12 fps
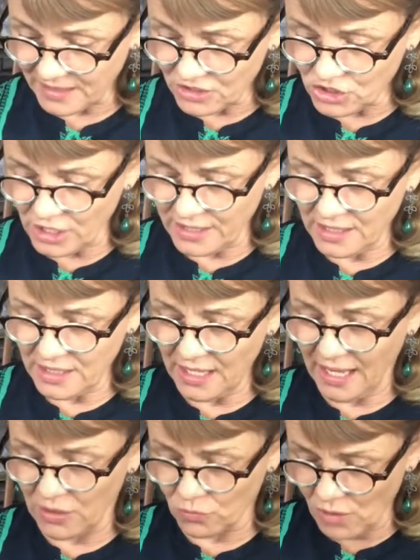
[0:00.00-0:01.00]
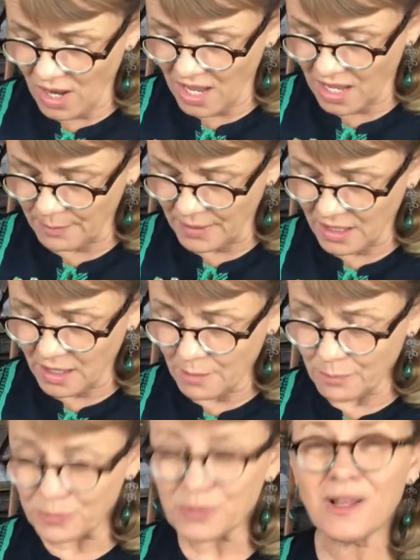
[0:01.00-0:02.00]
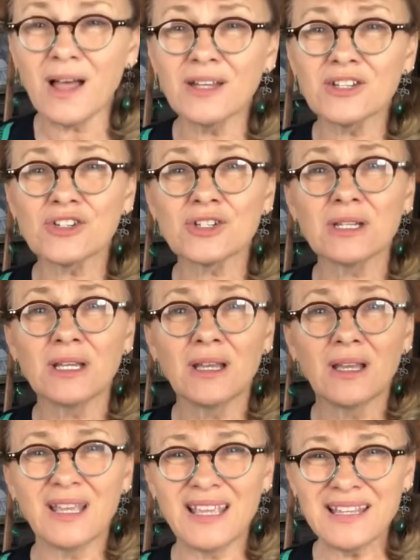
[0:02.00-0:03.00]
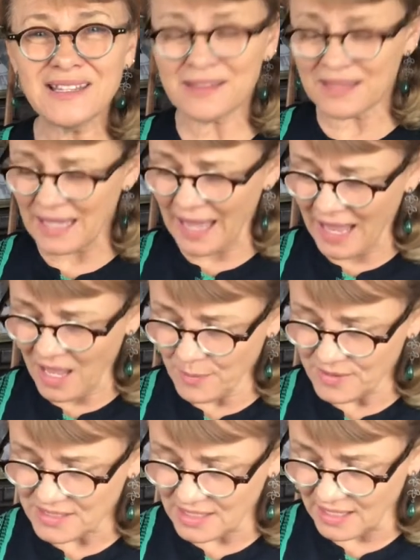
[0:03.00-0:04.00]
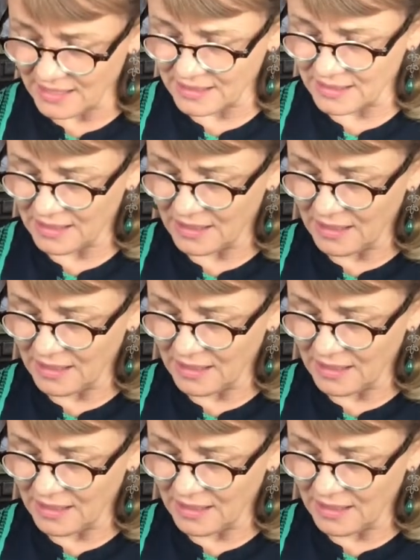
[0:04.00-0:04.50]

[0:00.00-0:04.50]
Jenna and Rob plunged into the Amazon.